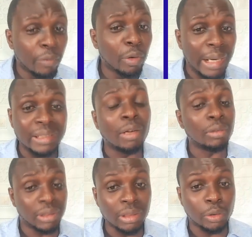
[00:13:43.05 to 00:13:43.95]
even right
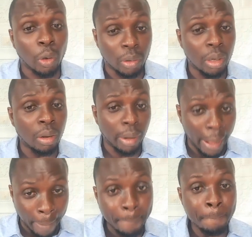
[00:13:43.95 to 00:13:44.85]
now on TikTok.
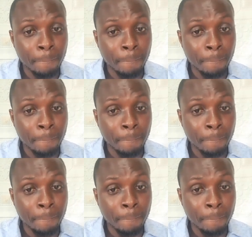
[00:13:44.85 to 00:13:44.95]
Yeah.